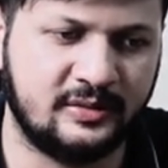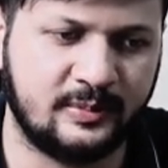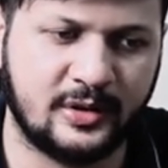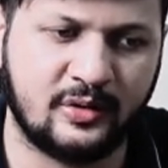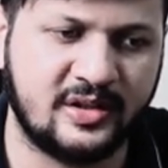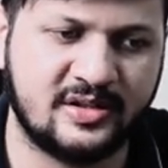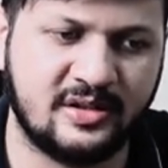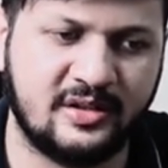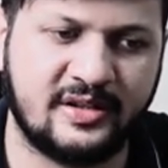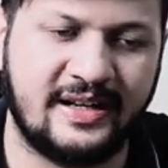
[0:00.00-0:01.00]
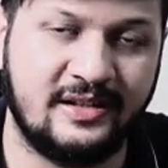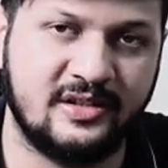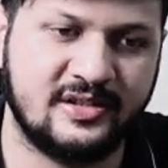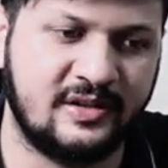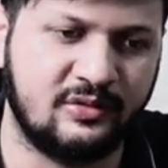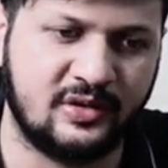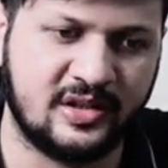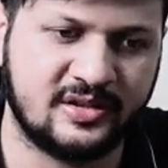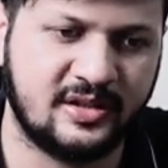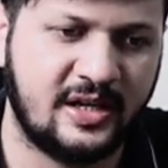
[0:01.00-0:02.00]
insert headers and
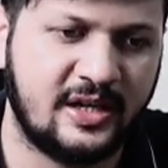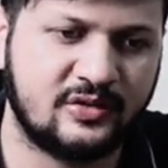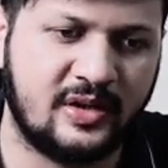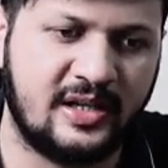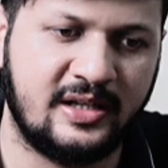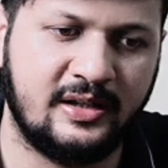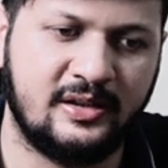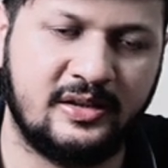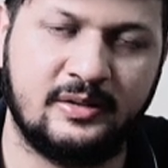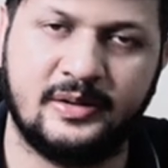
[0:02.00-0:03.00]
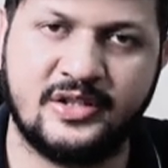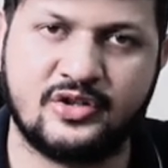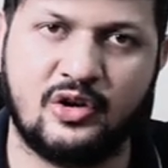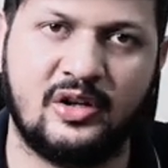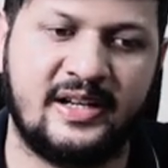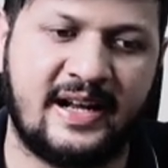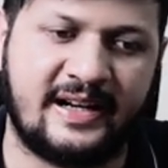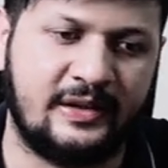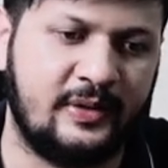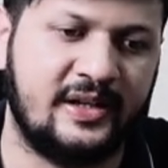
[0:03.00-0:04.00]
footers. So I'll install and
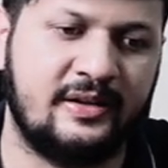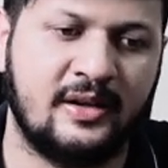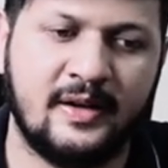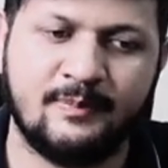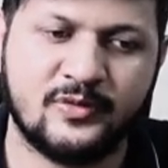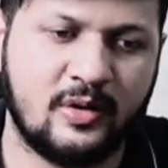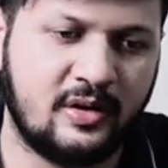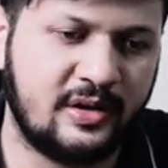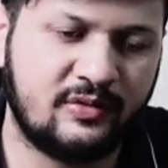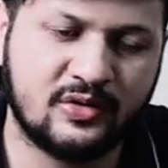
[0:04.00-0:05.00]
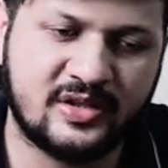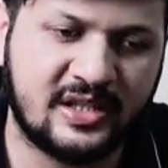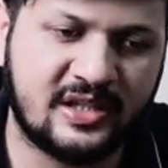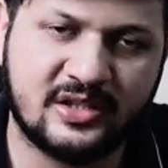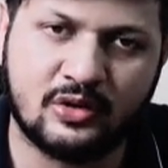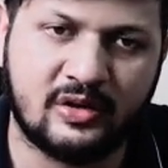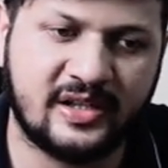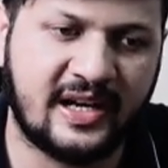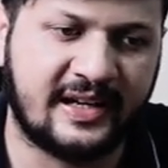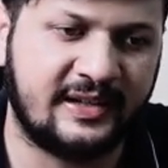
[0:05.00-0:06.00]
activate it. If you see, it is
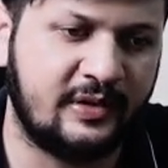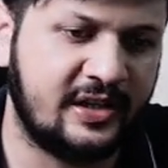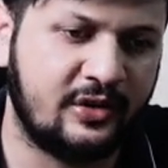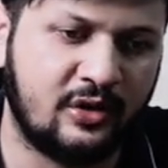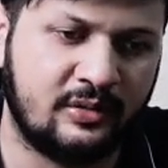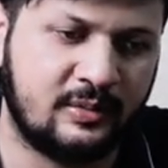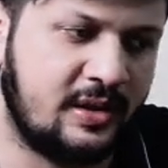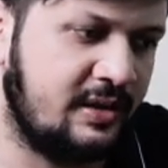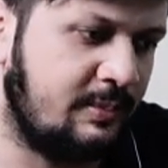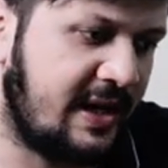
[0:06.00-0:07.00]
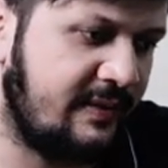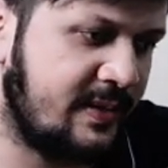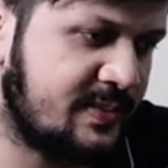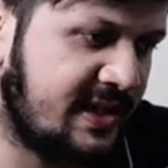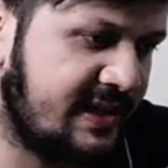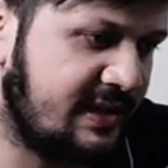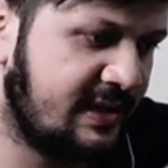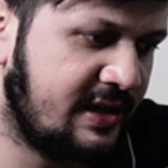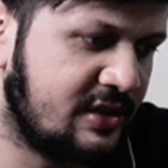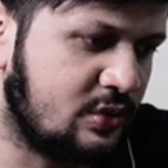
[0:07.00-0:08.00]
already activated on my website.
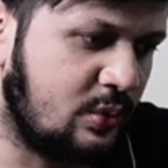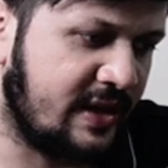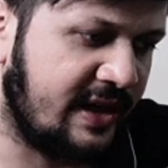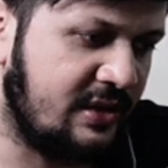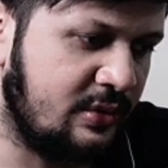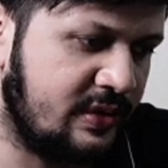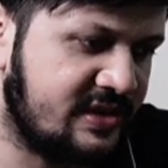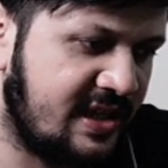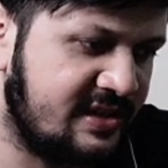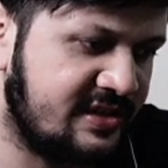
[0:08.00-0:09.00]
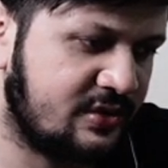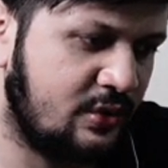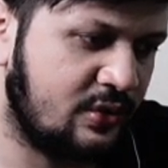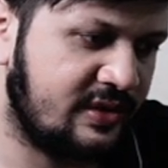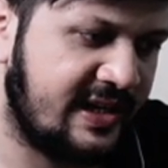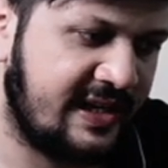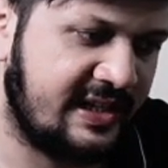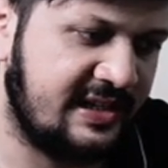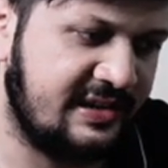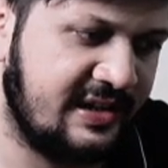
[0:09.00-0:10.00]
So what I'll do is I'll just go
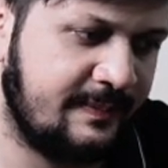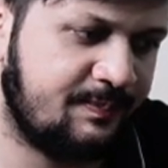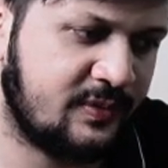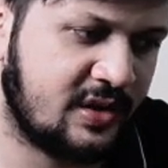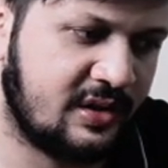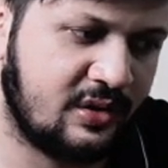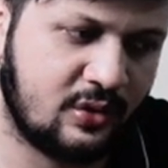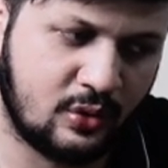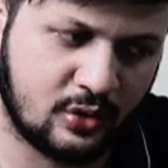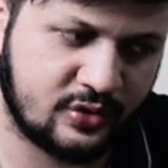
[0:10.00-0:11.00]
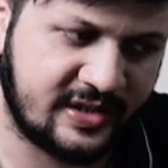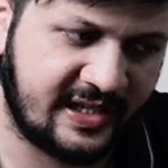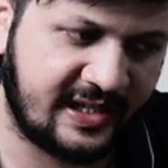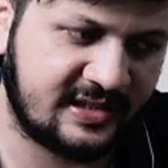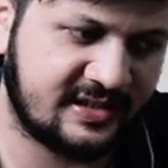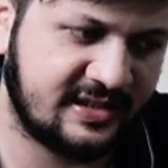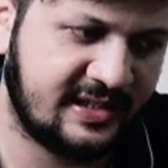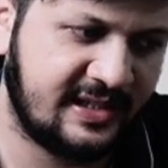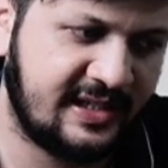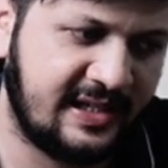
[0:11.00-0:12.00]
directly there, go to settings,
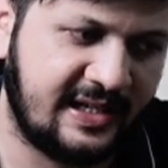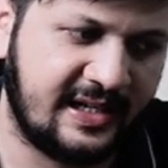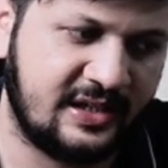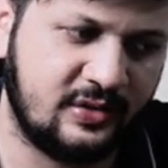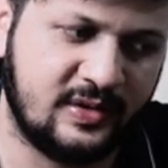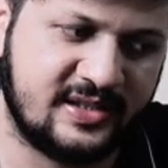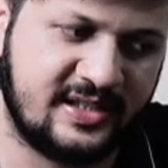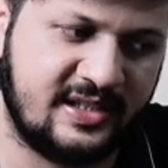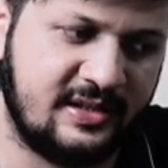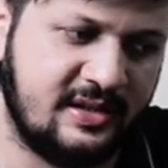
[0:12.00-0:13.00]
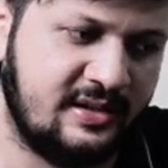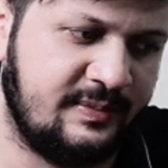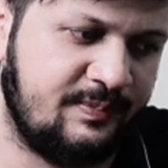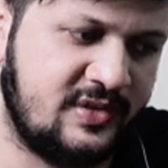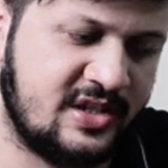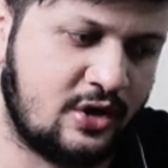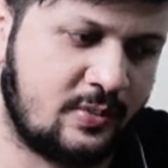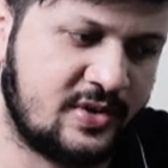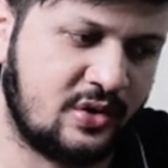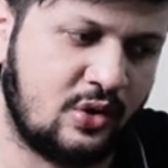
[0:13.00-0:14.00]
and you will see this
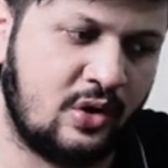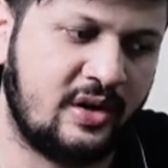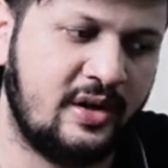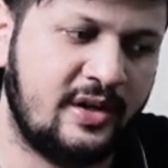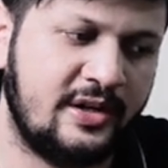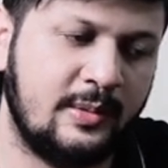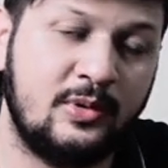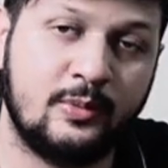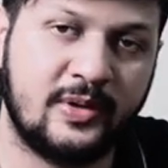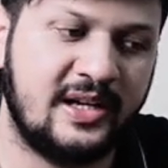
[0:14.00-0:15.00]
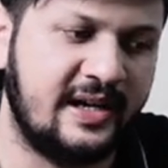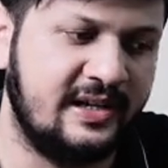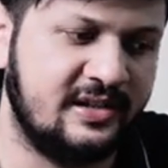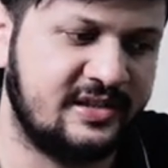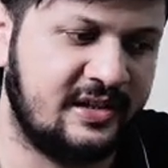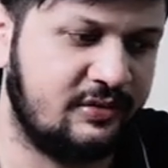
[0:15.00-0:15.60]
option called WP headers and